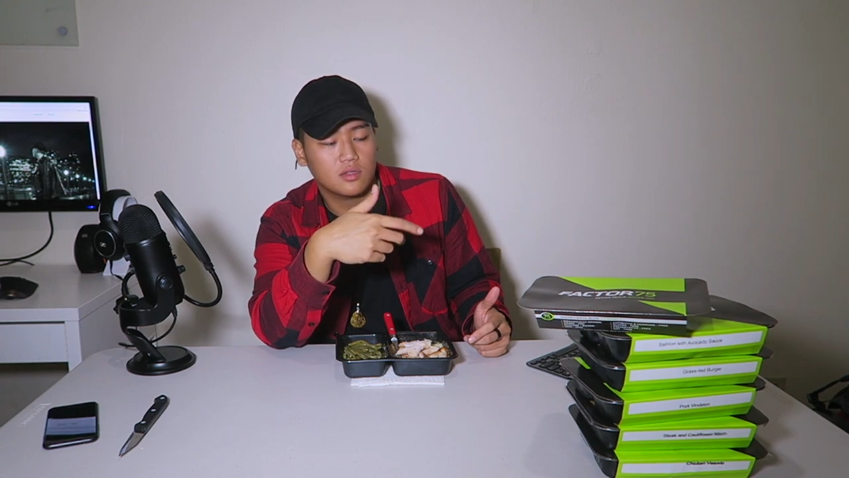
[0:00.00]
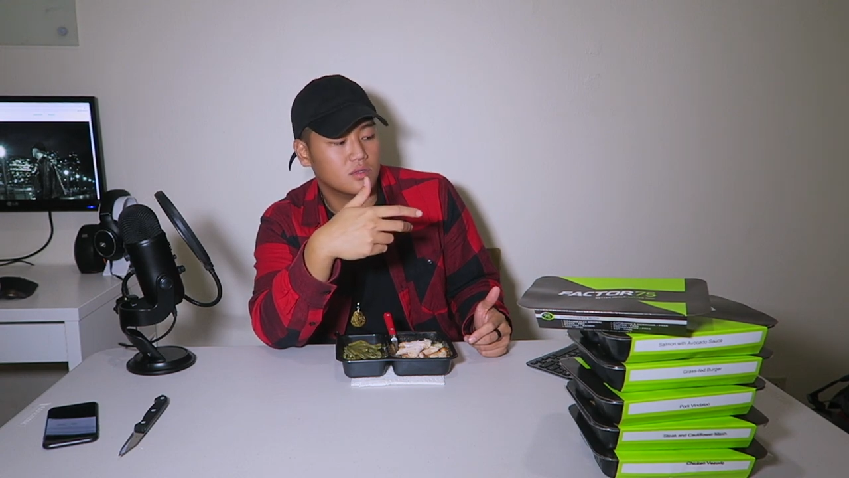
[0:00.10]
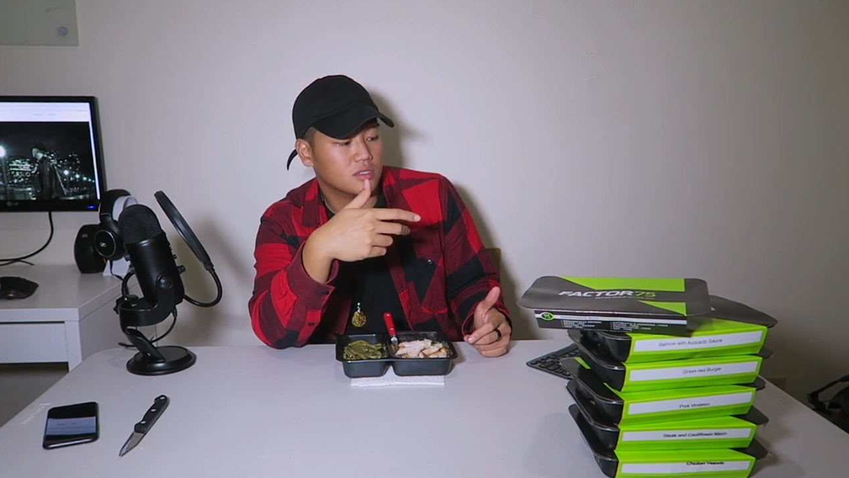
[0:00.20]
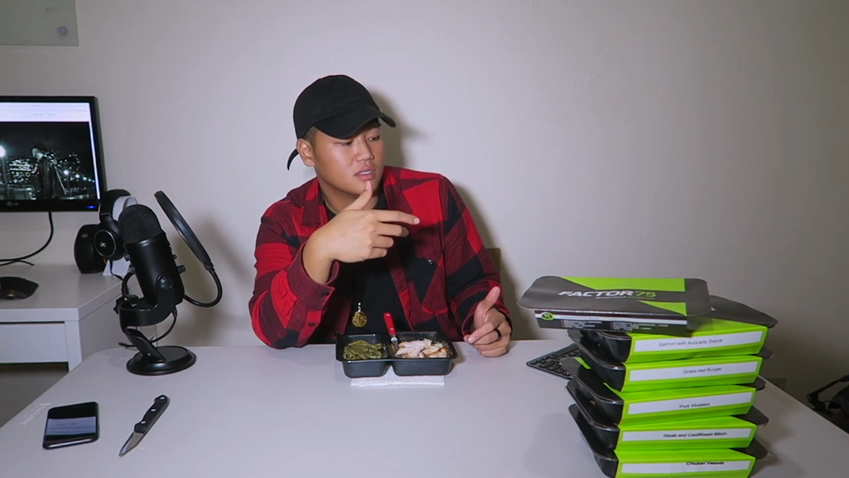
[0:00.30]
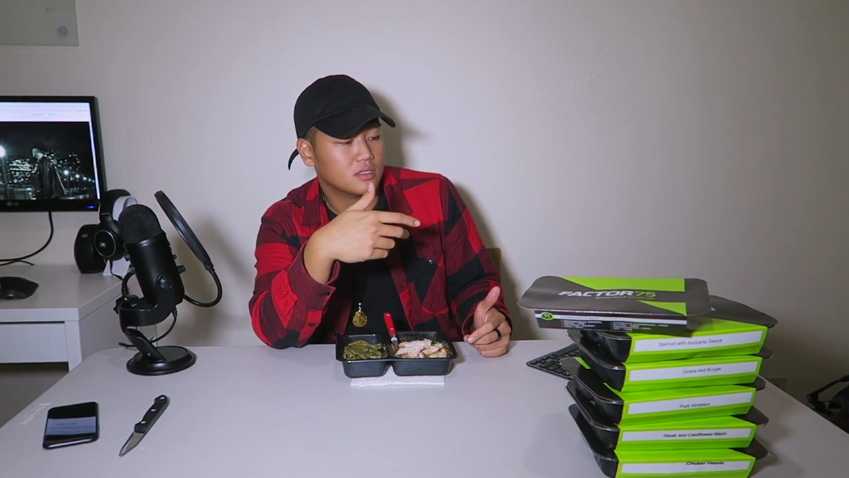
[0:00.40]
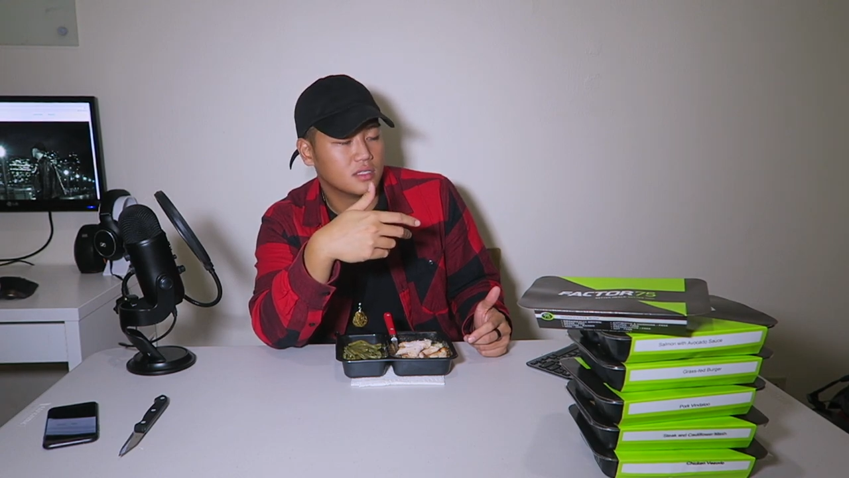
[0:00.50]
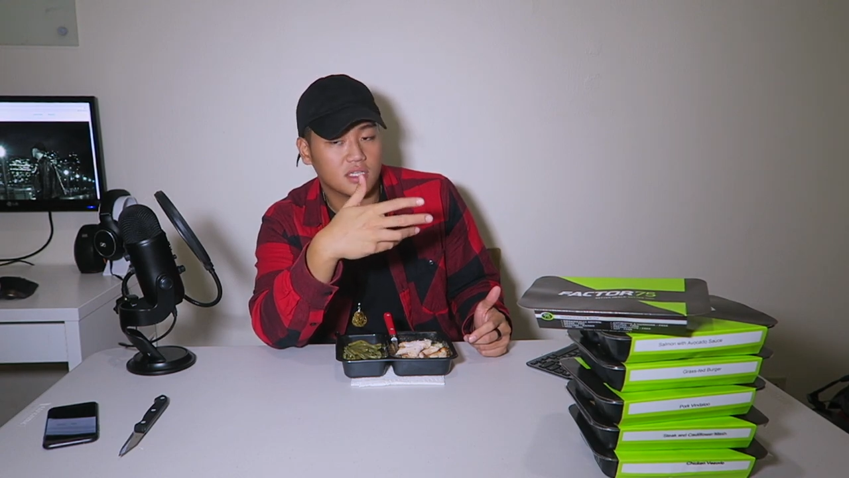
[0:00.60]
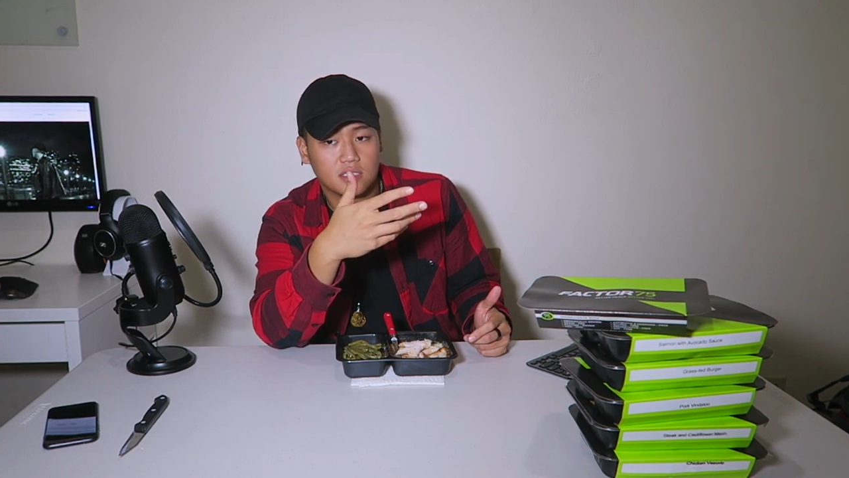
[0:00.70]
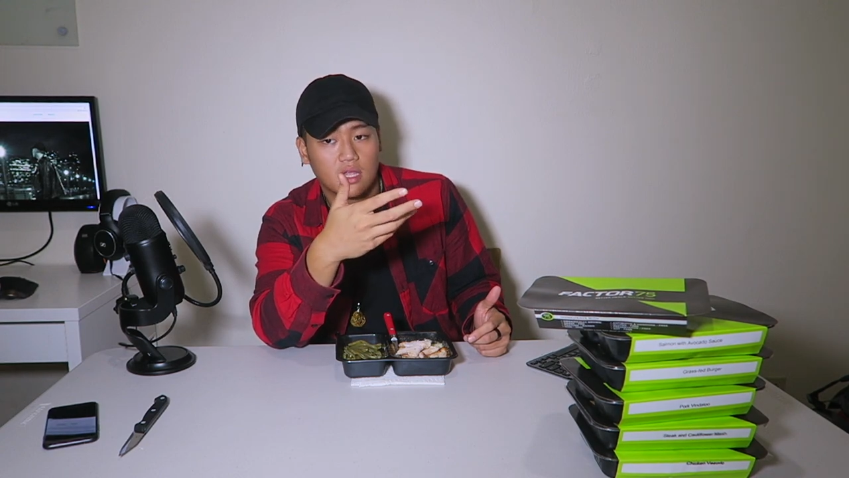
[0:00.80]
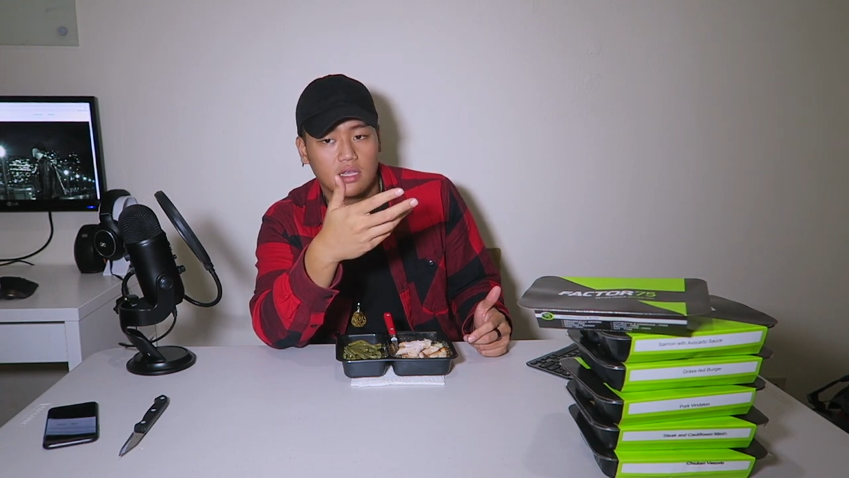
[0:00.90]
I do
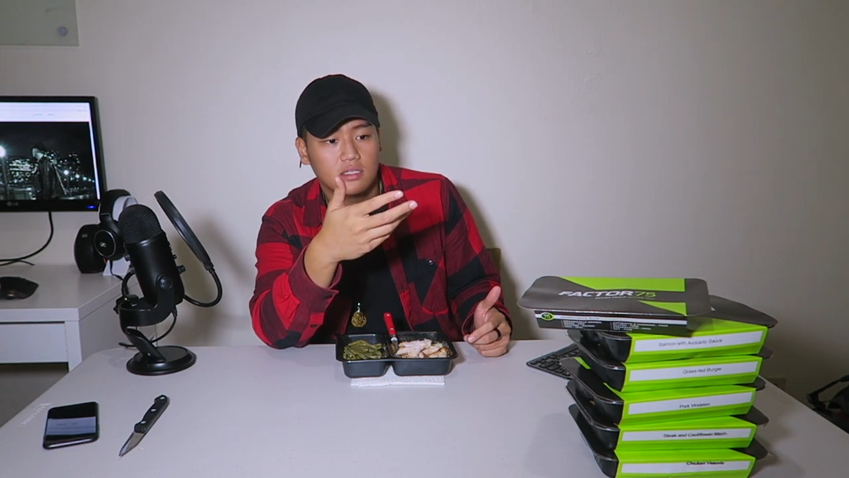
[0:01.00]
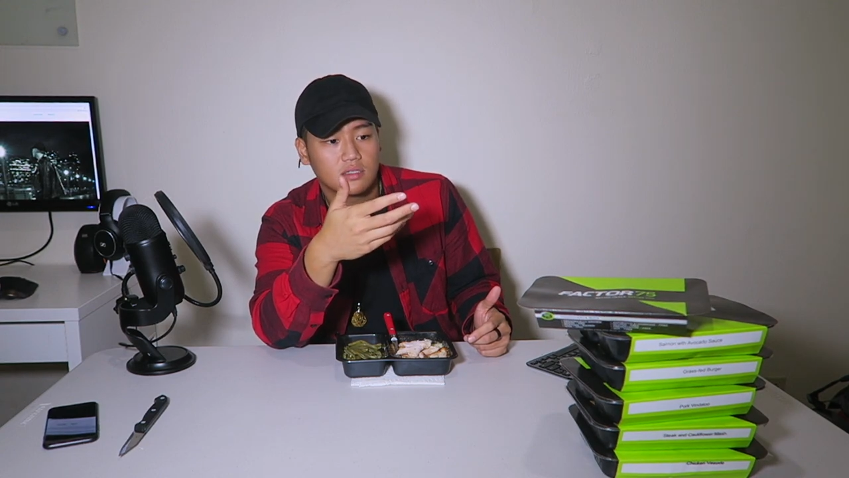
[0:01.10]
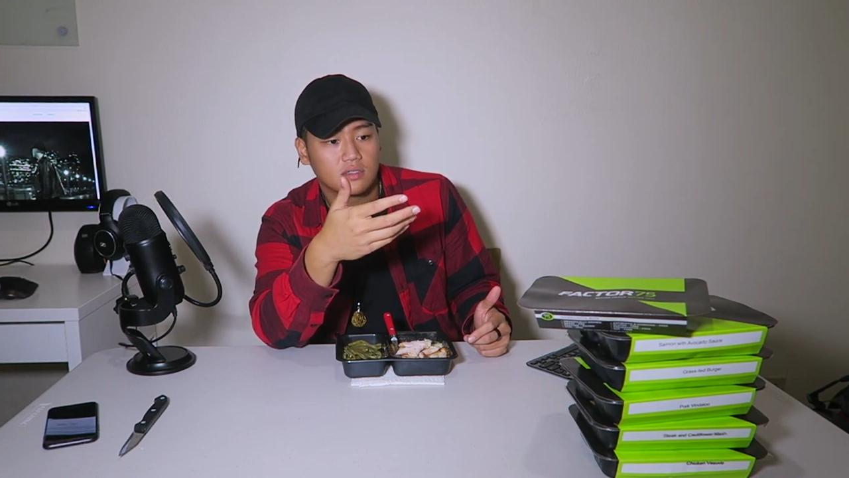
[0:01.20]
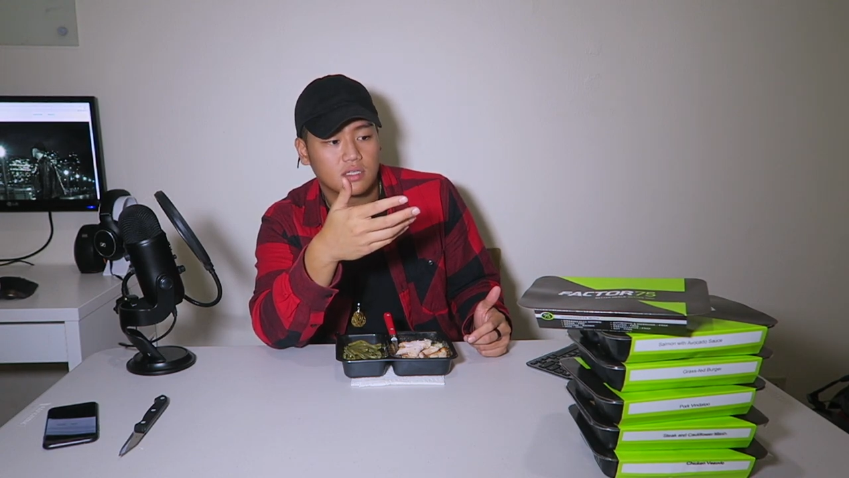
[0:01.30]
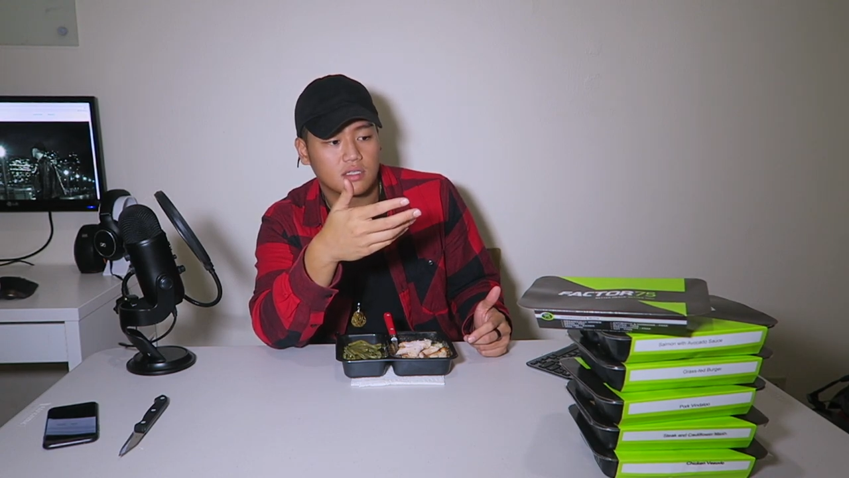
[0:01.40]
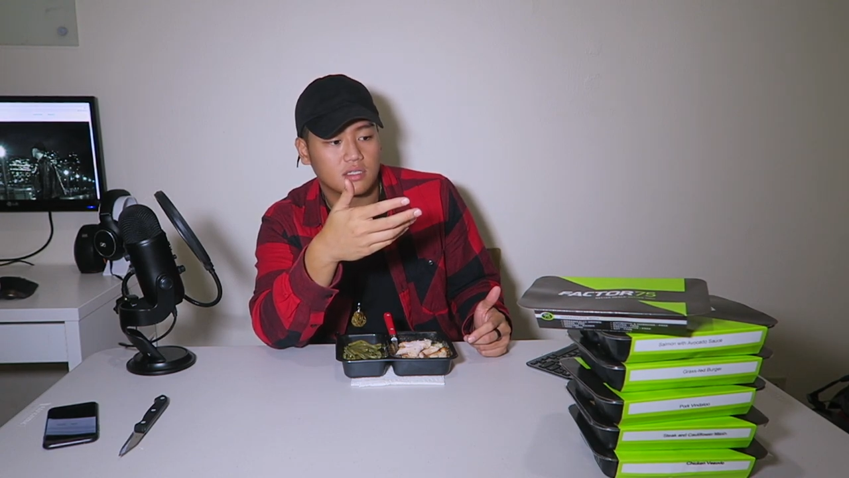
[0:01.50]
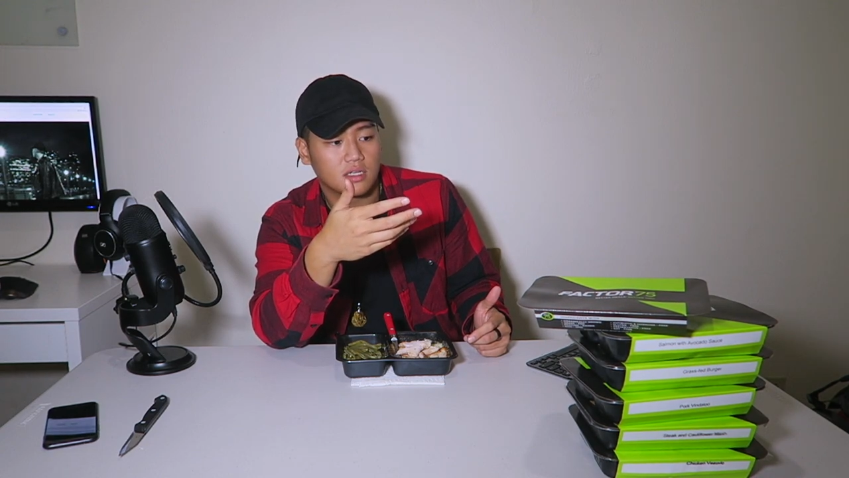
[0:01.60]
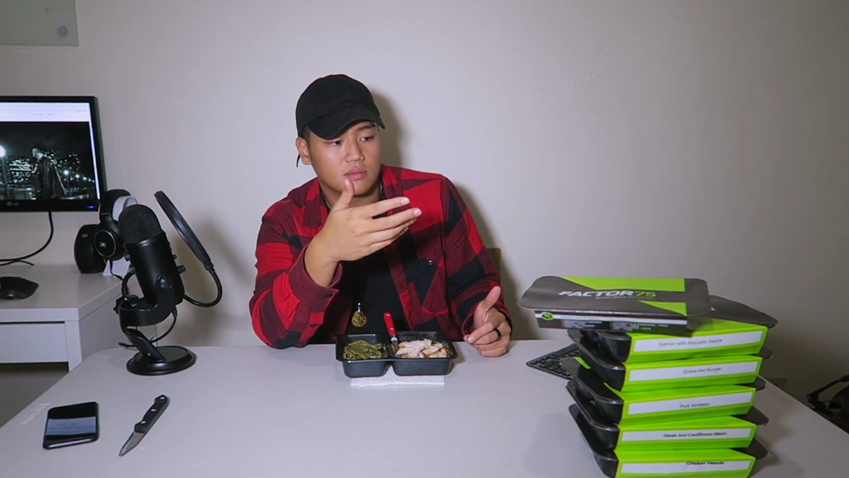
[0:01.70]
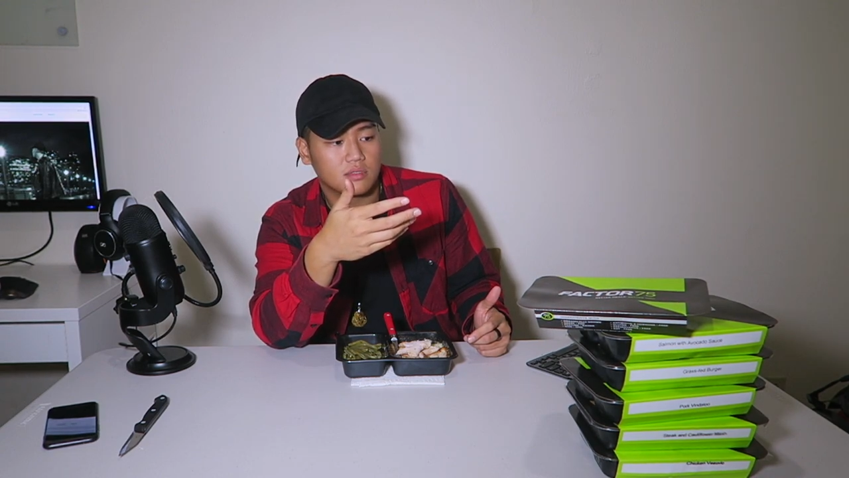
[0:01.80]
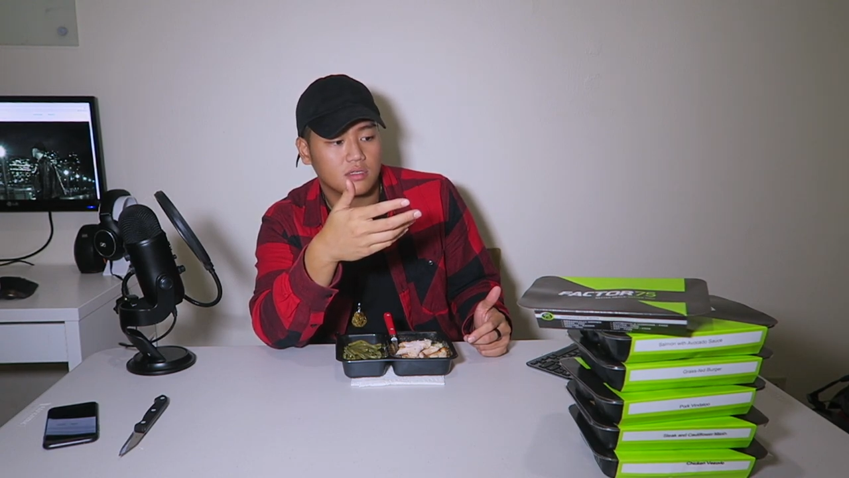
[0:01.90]
6 days, so 6
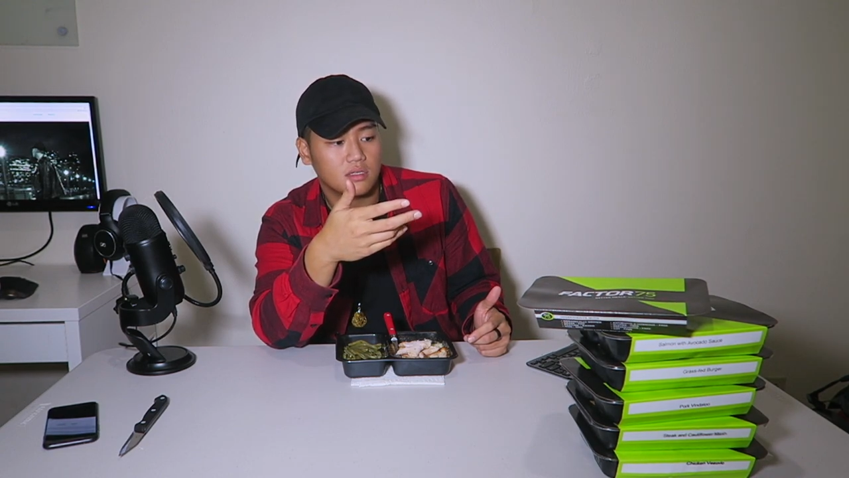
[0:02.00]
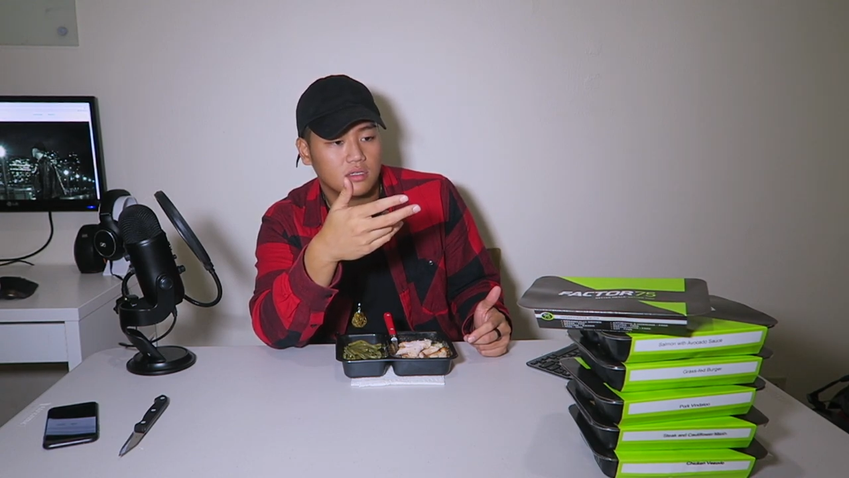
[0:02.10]
times